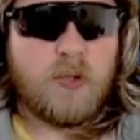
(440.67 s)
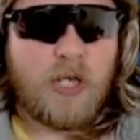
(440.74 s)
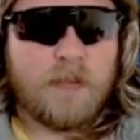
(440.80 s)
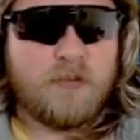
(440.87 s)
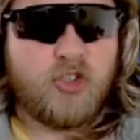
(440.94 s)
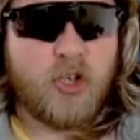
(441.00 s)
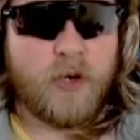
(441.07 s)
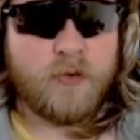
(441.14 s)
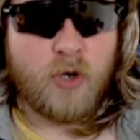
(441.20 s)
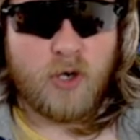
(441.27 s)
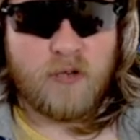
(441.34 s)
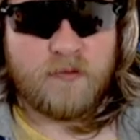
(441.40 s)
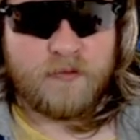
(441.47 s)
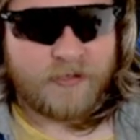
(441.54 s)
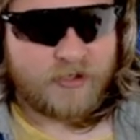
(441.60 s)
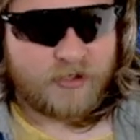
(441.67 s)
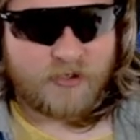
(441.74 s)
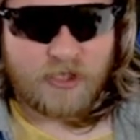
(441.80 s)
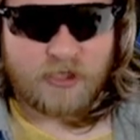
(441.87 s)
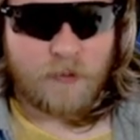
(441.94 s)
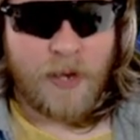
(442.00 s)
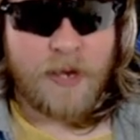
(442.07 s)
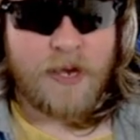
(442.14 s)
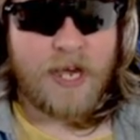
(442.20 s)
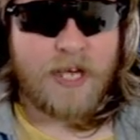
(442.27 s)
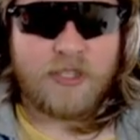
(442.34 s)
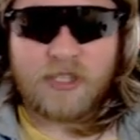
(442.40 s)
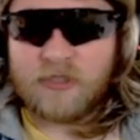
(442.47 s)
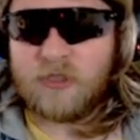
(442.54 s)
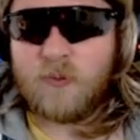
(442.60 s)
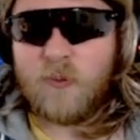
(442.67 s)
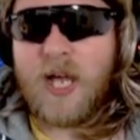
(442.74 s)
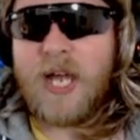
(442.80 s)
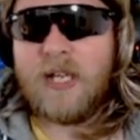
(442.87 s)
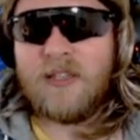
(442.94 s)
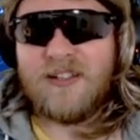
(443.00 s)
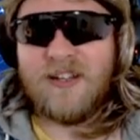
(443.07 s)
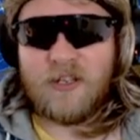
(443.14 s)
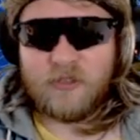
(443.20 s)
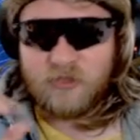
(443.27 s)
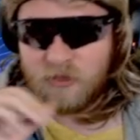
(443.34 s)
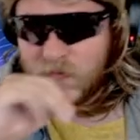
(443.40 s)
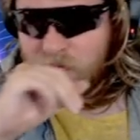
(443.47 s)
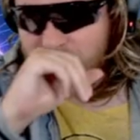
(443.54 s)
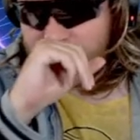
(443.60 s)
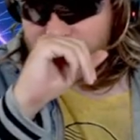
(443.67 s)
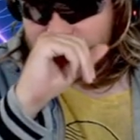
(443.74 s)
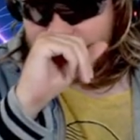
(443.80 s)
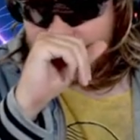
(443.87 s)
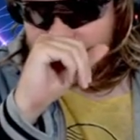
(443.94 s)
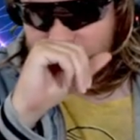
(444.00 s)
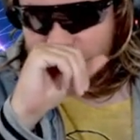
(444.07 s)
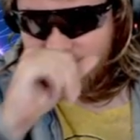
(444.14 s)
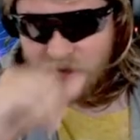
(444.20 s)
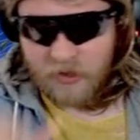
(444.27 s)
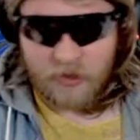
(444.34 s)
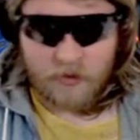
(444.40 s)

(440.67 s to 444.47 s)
I'm so nervous. That's why I. That's why I talk so much. It's.